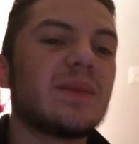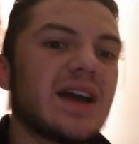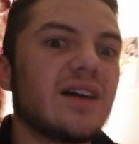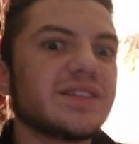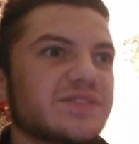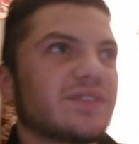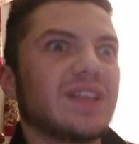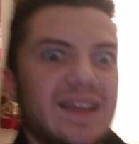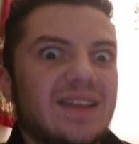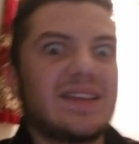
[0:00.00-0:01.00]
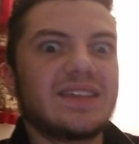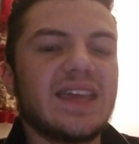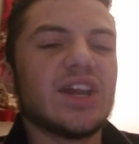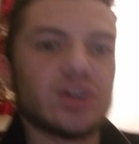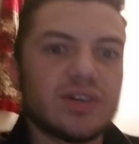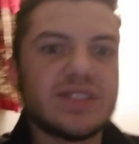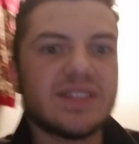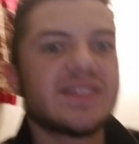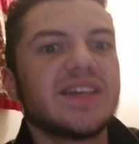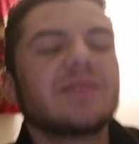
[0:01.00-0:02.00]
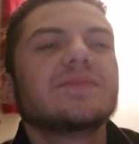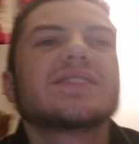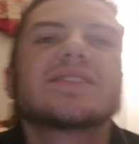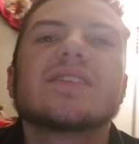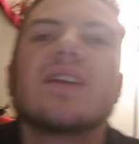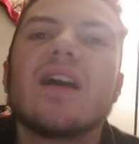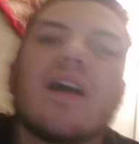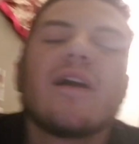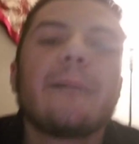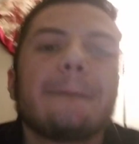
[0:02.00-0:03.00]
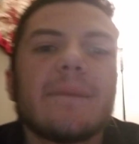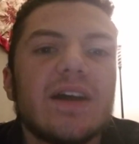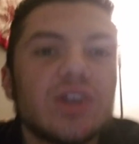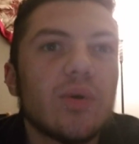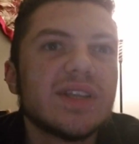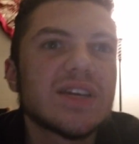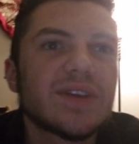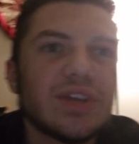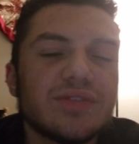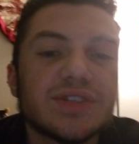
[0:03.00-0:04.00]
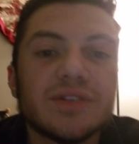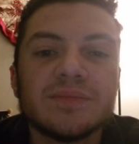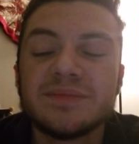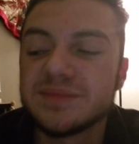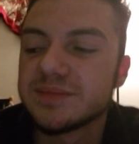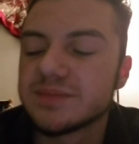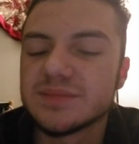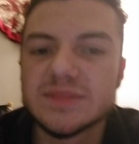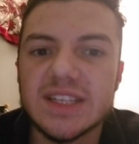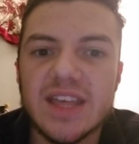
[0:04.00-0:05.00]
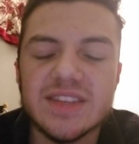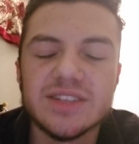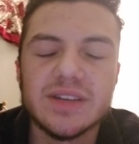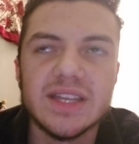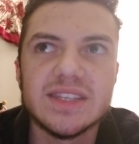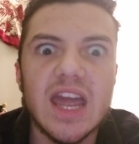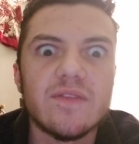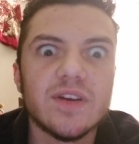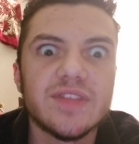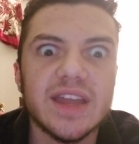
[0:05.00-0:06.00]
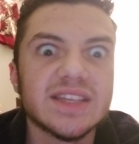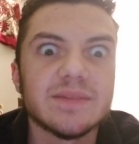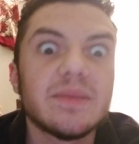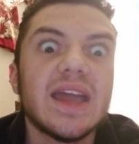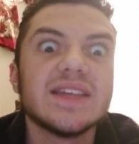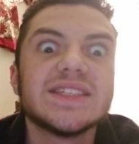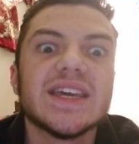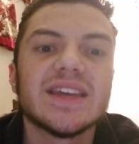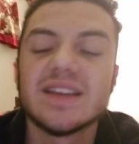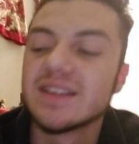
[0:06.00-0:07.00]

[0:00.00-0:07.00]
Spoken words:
my house for like years, it seems. And no one's ever used them. And now this little kid, everything is amazing.